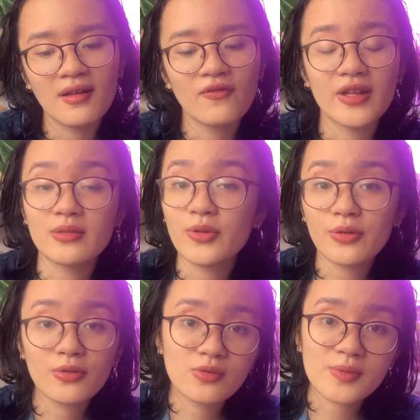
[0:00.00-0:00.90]
Facebook
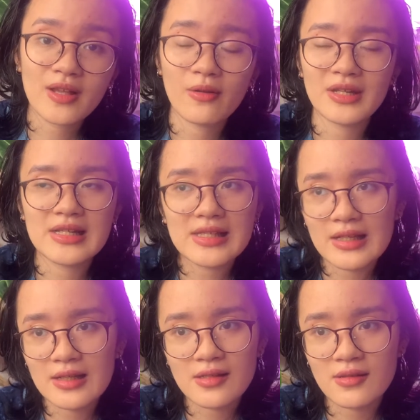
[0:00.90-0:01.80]
groups, how easy
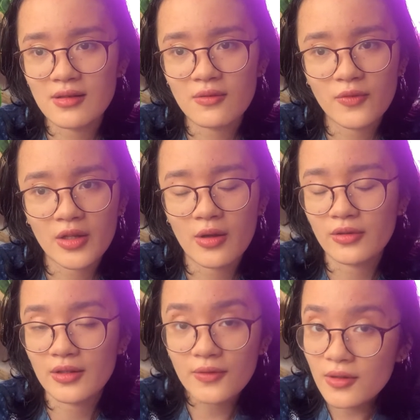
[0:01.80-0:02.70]
it is to convert, how
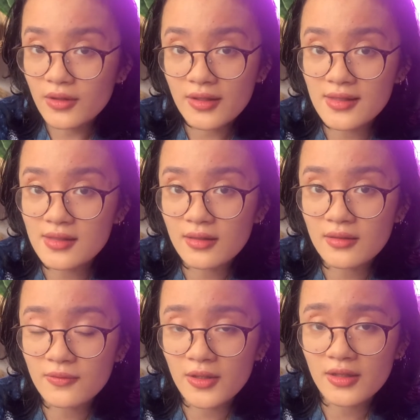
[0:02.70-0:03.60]
difficult it is to
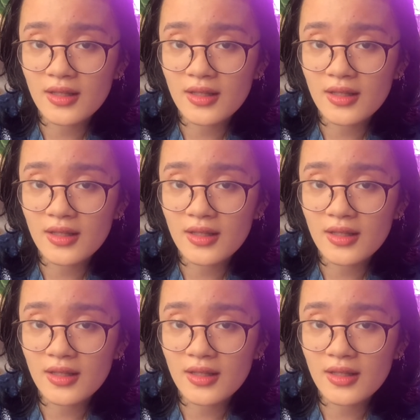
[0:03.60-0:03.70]
convert.